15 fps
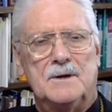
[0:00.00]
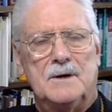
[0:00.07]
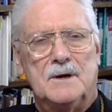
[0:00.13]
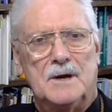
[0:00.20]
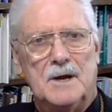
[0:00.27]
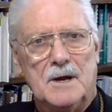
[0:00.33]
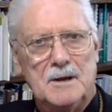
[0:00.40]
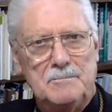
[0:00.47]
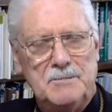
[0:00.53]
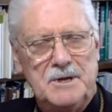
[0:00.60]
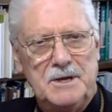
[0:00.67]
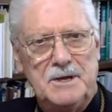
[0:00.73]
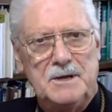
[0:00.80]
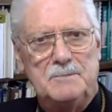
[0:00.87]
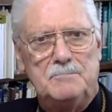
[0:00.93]
I
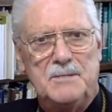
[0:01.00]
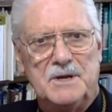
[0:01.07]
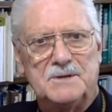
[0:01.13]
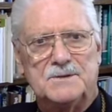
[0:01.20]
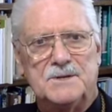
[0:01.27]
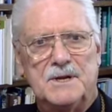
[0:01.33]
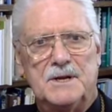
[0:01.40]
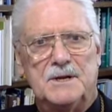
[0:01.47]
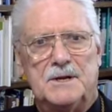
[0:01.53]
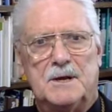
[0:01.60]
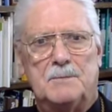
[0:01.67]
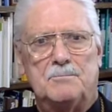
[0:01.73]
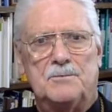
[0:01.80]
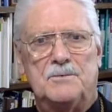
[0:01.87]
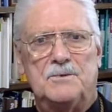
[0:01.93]
mean mixing it
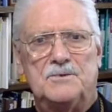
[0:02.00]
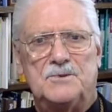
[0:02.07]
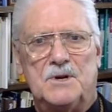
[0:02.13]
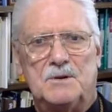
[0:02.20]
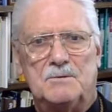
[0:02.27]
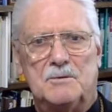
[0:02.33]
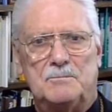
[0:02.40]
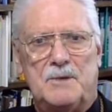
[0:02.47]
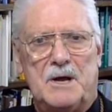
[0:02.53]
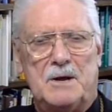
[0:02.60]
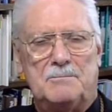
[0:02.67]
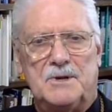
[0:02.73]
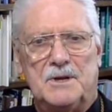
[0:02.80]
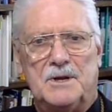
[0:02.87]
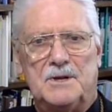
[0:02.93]
up with the general
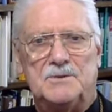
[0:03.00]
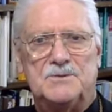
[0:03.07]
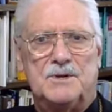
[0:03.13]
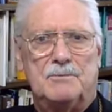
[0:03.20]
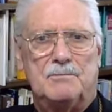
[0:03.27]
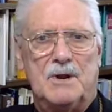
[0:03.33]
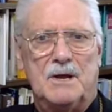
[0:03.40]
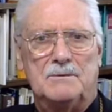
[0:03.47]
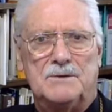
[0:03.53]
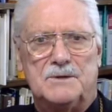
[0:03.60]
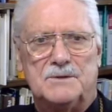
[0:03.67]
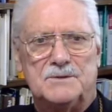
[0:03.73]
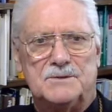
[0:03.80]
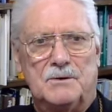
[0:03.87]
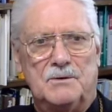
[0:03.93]
population around
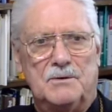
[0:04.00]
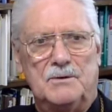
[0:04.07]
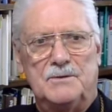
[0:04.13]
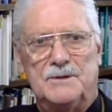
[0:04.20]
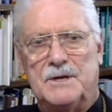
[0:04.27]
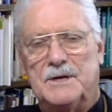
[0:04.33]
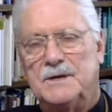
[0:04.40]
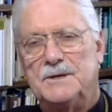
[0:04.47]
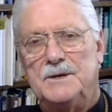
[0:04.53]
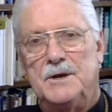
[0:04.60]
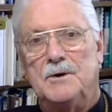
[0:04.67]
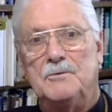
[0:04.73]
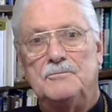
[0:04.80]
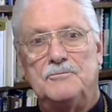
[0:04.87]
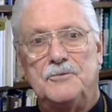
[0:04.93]
us, all the
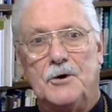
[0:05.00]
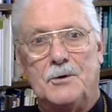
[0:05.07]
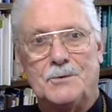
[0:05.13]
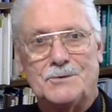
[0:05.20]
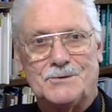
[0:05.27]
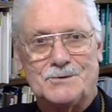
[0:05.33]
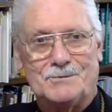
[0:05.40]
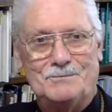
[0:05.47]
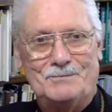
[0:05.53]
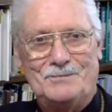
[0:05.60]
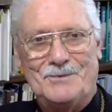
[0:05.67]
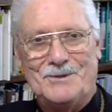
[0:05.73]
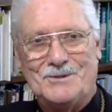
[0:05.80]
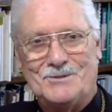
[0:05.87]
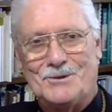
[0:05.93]
unknown folks,
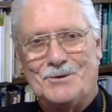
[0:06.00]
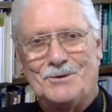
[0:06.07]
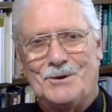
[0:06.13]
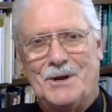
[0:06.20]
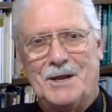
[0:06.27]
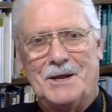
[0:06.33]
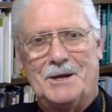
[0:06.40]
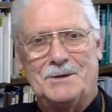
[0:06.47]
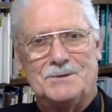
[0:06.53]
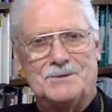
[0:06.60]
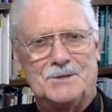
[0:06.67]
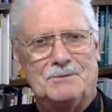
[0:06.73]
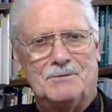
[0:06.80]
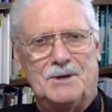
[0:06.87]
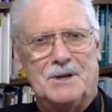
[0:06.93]
certainly
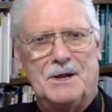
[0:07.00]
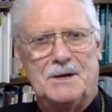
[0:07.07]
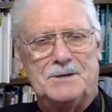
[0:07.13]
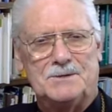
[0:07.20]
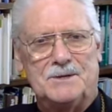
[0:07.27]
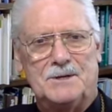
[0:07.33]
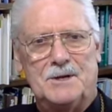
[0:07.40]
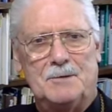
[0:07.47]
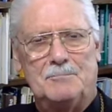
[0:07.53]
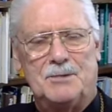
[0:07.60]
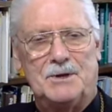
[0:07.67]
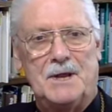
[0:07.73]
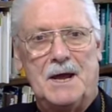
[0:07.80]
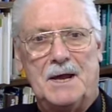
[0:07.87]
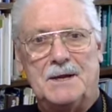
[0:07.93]
uncivilized and
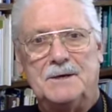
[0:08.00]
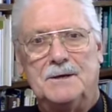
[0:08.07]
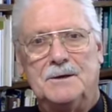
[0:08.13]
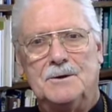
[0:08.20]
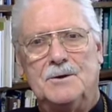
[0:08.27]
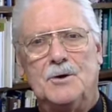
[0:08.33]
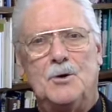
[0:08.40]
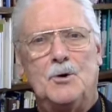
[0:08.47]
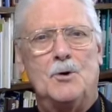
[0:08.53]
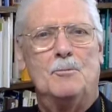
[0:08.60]
impolite, who